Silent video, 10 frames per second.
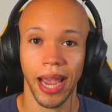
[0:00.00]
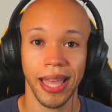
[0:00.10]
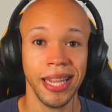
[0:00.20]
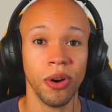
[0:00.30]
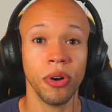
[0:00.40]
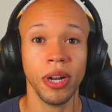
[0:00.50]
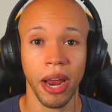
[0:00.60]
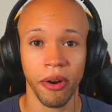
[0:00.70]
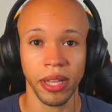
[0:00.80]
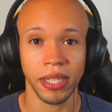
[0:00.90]
And then on
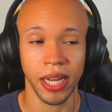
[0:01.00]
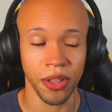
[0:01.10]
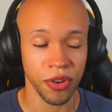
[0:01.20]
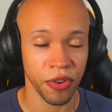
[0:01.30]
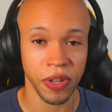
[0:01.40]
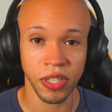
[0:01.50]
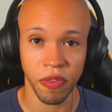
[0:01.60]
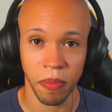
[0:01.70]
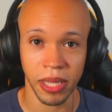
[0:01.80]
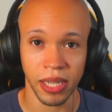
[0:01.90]
inheritance, another
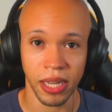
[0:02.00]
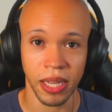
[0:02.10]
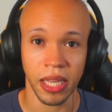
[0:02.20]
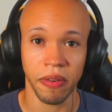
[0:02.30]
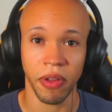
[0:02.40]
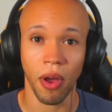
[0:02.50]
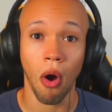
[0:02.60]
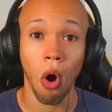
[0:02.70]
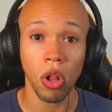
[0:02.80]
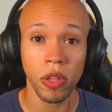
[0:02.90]
defensive ability, giving
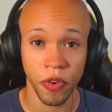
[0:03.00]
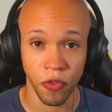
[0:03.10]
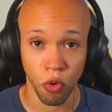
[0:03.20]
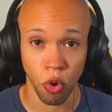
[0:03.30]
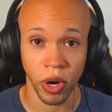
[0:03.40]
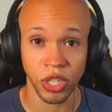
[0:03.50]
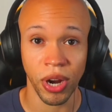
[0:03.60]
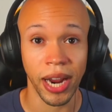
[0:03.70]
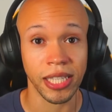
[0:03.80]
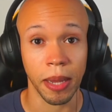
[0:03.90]
all of your 4 Great
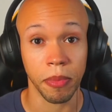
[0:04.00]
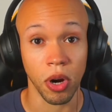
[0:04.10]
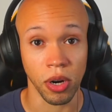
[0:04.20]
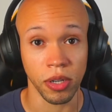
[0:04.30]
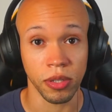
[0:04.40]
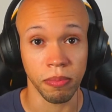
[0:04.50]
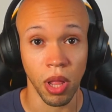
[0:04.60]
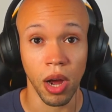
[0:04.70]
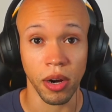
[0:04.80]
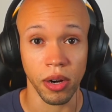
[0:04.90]
Dragon type cards
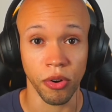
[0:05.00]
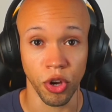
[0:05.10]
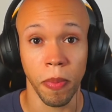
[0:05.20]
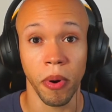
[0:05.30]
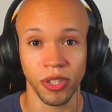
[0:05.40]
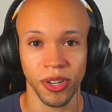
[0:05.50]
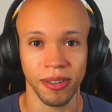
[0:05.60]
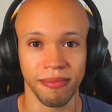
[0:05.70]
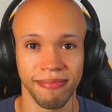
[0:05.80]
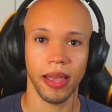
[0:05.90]
blocker on your opponent's turn.